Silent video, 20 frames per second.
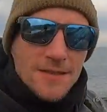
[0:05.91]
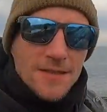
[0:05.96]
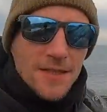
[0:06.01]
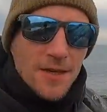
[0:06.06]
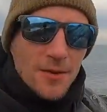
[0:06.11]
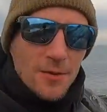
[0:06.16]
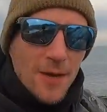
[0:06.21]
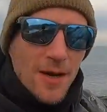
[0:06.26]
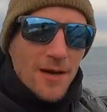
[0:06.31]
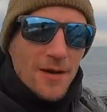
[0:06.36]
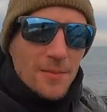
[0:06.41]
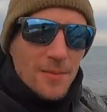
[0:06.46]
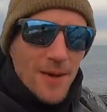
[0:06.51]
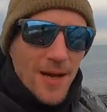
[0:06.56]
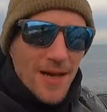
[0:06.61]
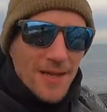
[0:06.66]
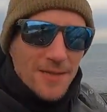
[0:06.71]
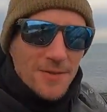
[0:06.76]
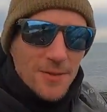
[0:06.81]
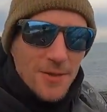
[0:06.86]
So welcome
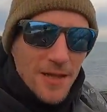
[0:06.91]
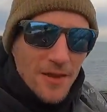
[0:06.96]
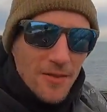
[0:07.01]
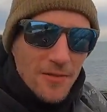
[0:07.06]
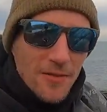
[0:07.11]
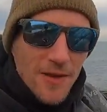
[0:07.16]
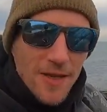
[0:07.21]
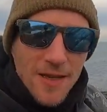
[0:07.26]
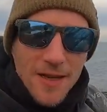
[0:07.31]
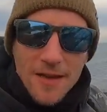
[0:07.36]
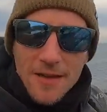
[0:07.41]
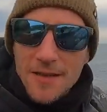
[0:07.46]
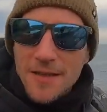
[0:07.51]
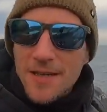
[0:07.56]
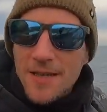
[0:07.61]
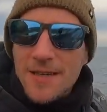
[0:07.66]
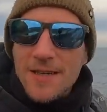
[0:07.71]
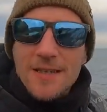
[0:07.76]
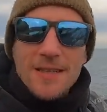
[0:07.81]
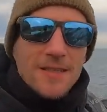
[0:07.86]
back to another video.
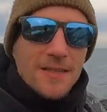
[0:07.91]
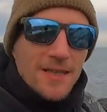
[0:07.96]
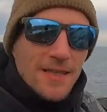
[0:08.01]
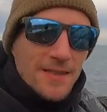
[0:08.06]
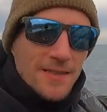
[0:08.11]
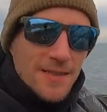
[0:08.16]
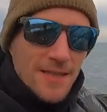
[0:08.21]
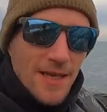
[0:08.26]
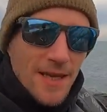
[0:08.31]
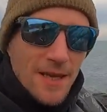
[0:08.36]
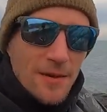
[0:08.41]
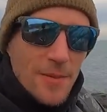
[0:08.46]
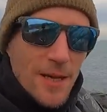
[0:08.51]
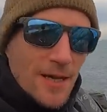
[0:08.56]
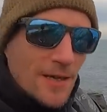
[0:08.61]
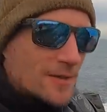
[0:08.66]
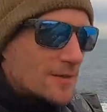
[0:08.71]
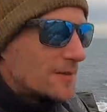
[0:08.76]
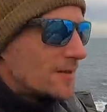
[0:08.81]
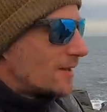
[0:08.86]
Now today I'm
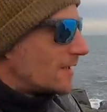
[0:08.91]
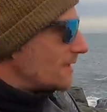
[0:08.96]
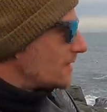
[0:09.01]
out